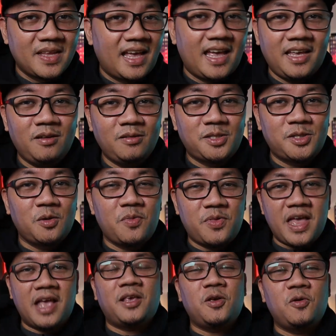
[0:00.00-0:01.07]
Hey YouTube,
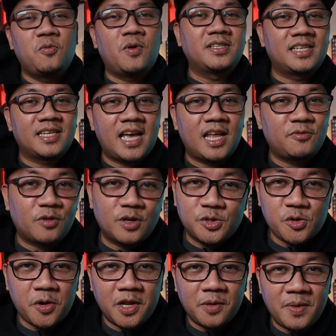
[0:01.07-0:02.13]
thank you once again for
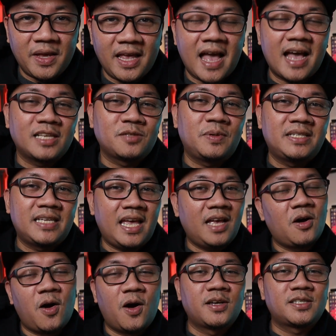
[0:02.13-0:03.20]
joining me as we
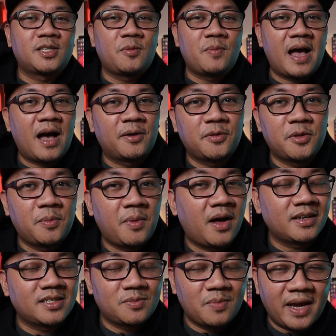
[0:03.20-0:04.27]
take awesome out of the
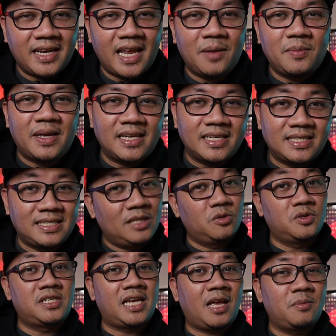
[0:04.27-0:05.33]
box. My name is
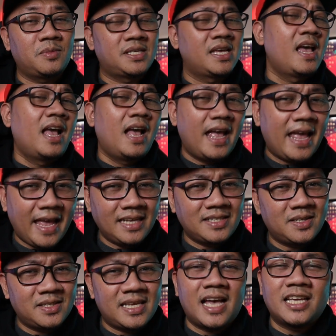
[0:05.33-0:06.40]
Tito James.
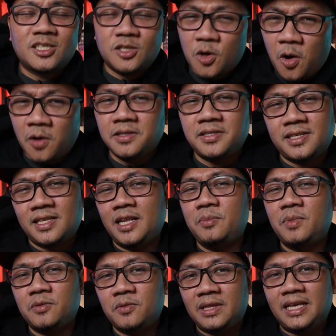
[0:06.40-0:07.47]
Asus has constantly
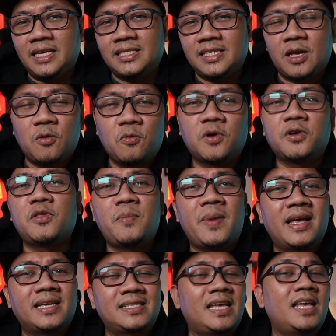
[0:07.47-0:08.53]
been releasing one of the
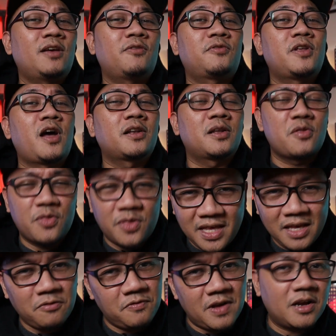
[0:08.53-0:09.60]
best, if not
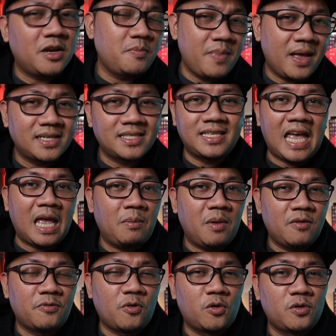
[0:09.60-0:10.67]
the very best
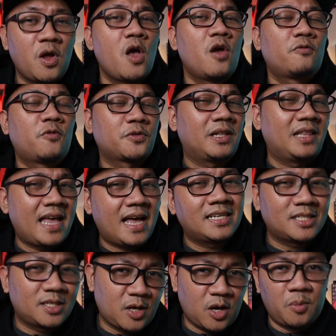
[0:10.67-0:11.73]
gaming phone for the
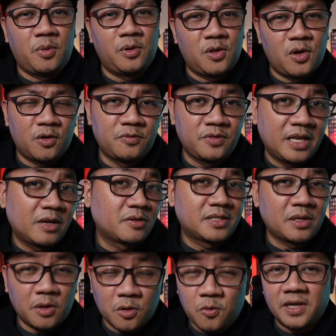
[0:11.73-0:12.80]
last couple of years.
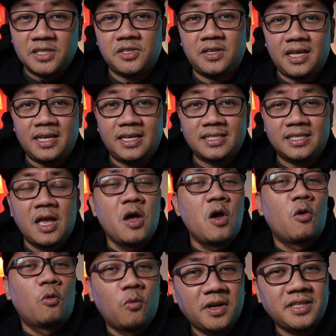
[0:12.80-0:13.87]
Now the question is,
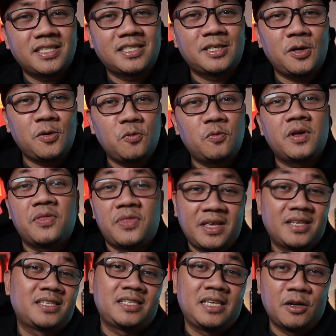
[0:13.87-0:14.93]
what's new with
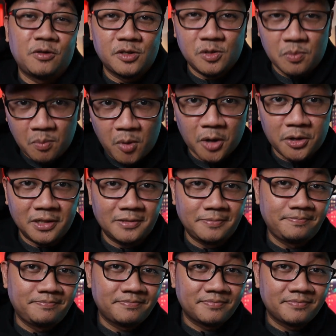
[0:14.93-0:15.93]
this year's model?